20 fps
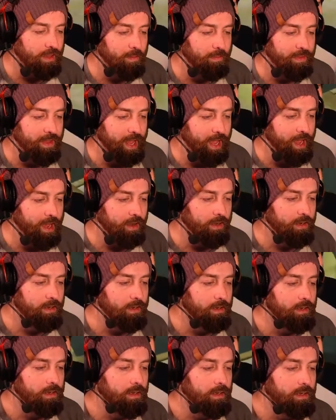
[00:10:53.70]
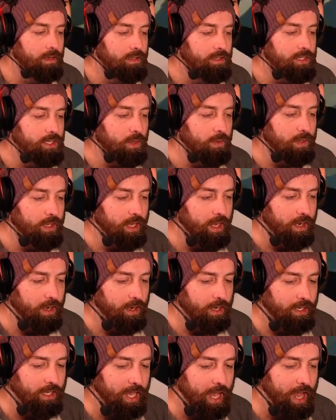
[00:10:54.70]
them down. So here
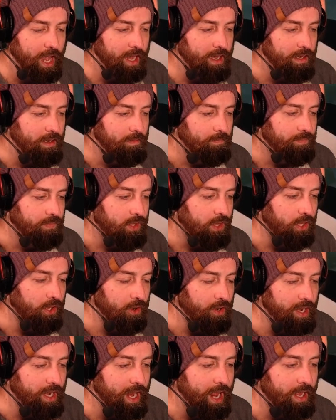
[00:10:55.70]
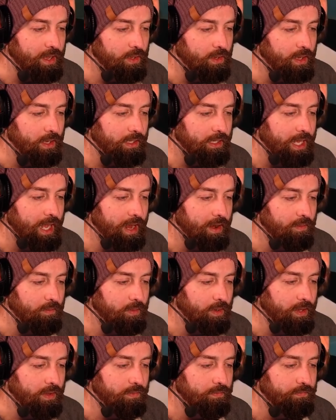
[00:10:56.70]
again, clearing an angle I can't
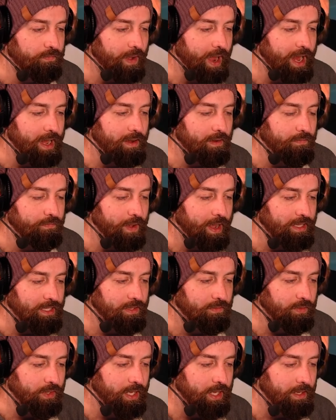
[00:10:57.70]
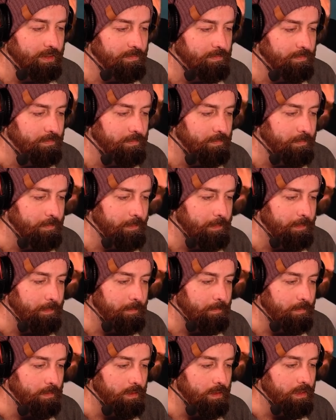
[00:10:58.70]
really fight effectively.
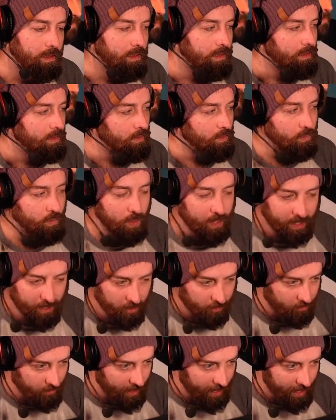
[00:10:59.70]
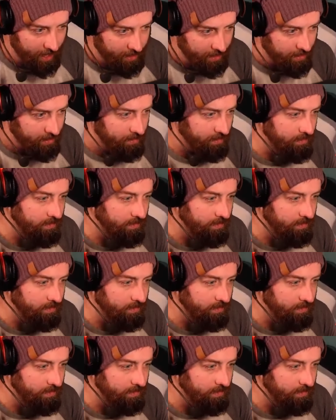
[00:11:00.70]
We get a grenade.